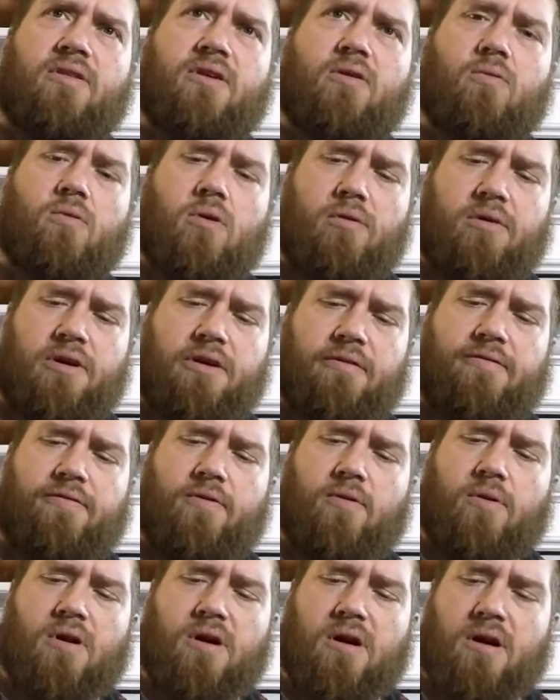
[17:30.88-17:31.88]
they're rolling
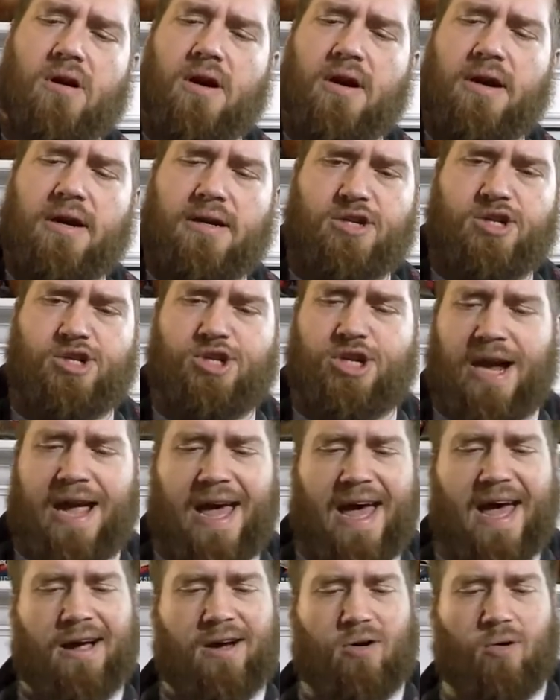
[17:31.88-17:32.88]
for
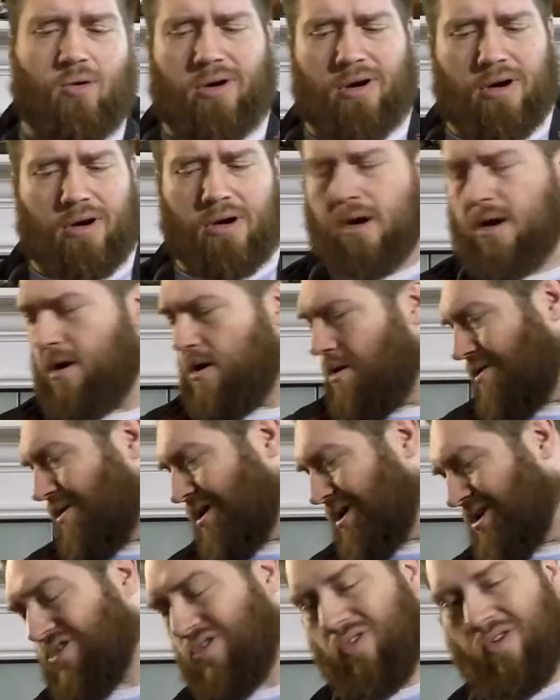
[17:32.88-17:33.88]
Jack or
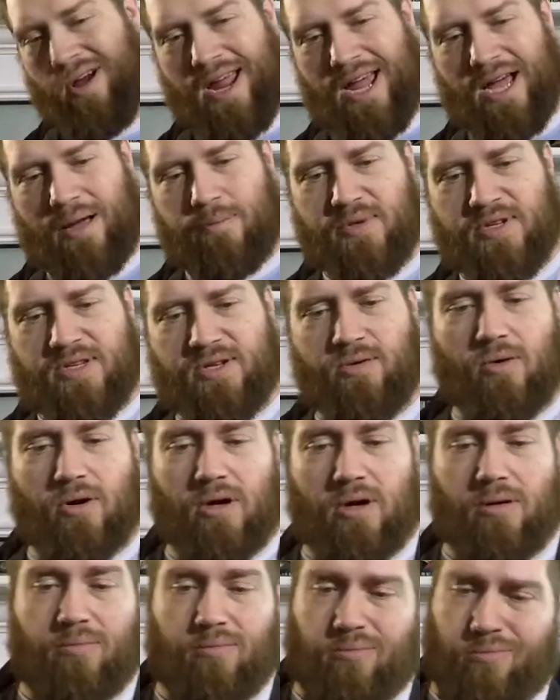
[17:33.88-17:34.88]
Gramps
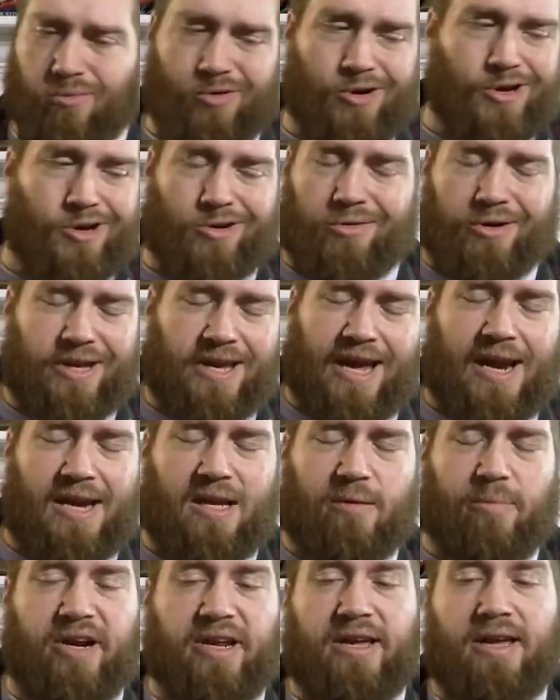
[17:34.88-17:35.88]
or literally
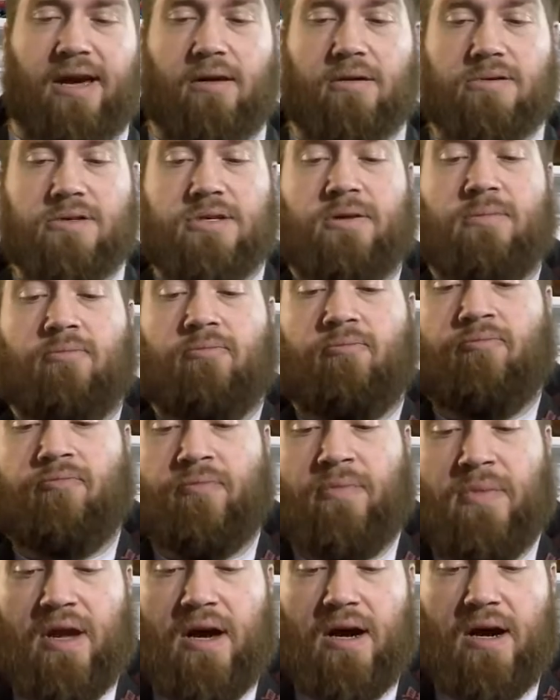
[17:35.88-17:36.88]
anybody else.
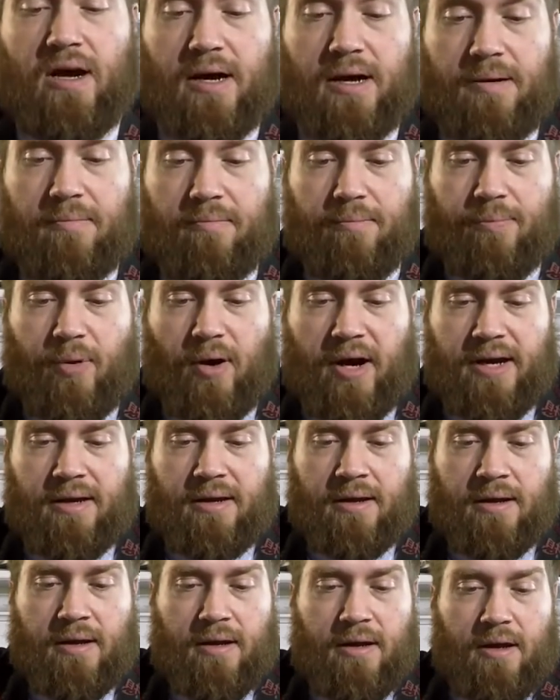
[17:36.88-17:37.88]
But
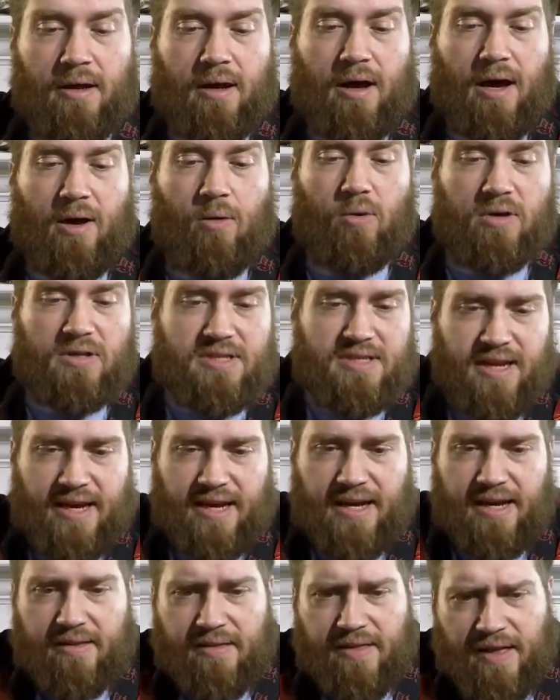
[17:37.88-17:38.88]
I will
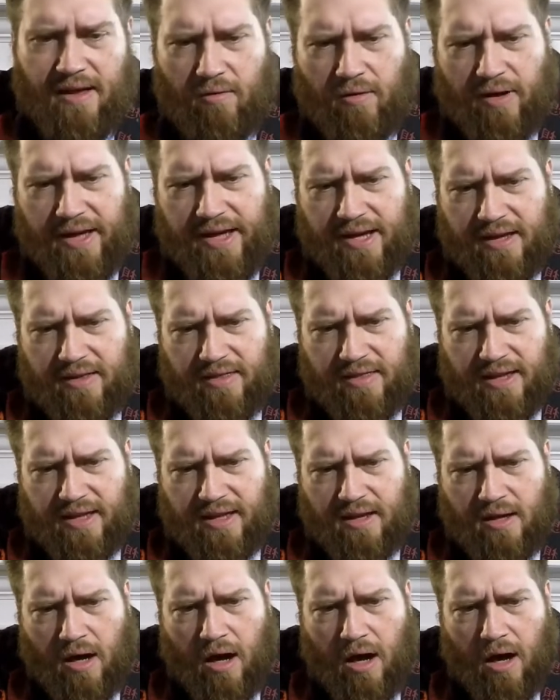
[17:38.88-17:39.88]
say that like the
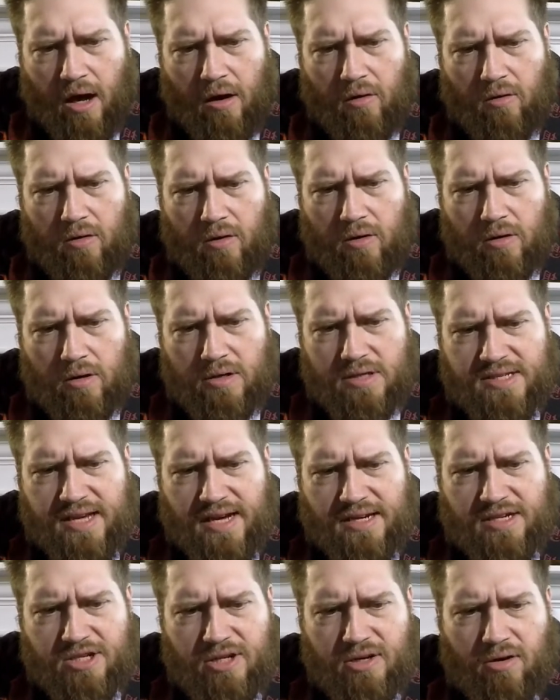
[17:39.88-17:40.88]
collar
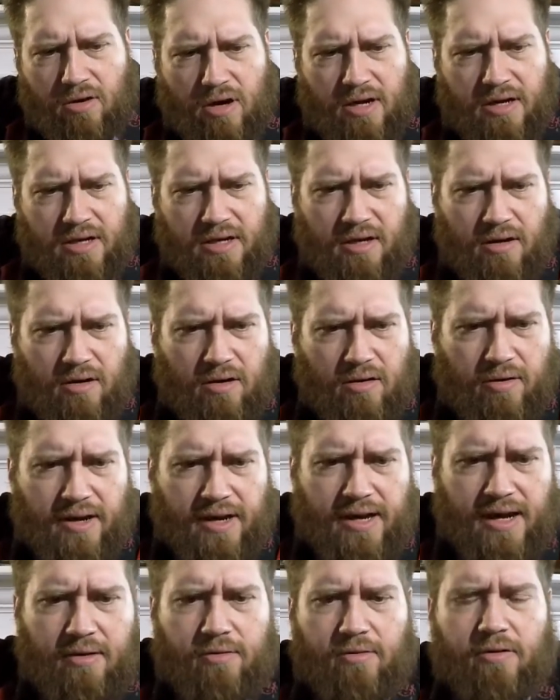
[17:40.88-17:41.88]
section on here,
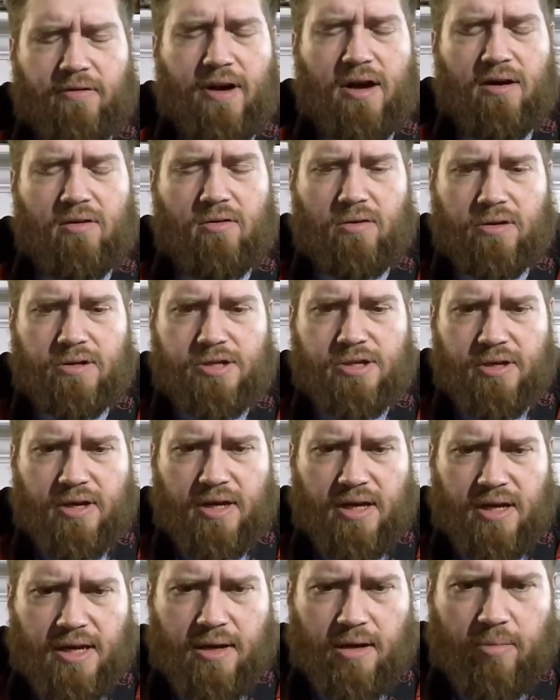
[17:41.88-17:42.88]
like I don't know how close you
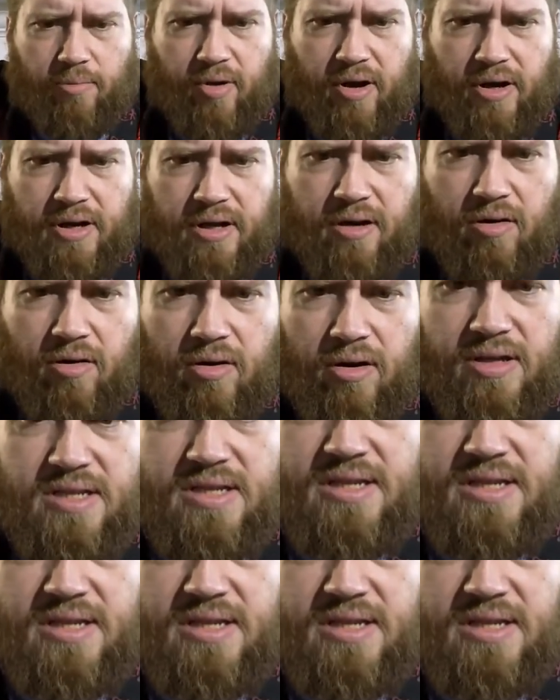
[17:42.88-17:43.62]
can get up on here and